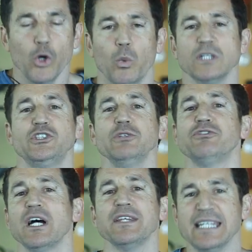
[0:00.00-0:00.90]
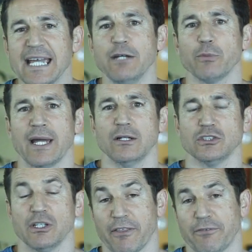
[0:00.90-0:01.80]
Once you've done the 8
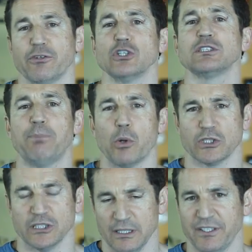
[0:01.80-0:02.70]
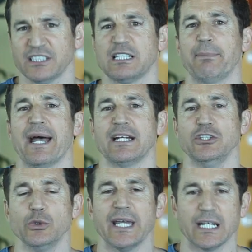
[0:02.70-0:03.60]
rounds of the first portion of this TABATA,
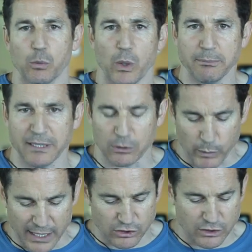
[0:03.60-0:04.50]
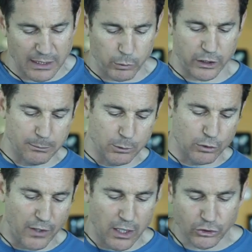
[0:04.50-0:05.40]
you get a 1-minute rest. Then we're going to
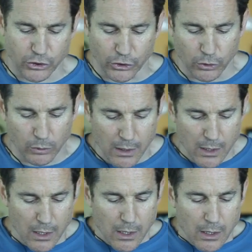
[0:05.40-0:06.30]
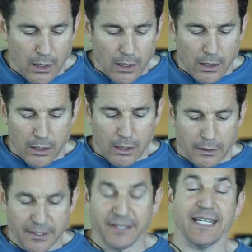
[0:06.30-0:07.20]
move on to
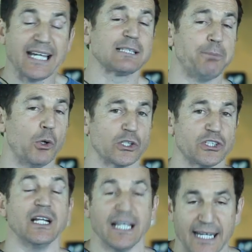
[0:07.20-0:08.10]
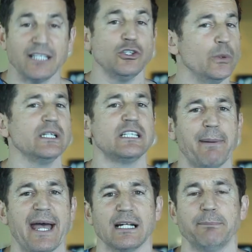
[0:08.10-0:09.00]
the next portion, again doing
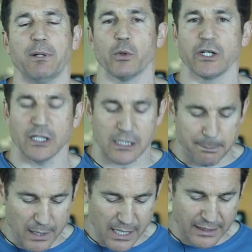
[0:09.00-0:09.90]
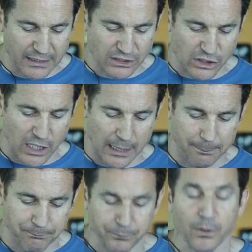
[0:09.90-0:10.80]
TABATA, but we're going to combine this time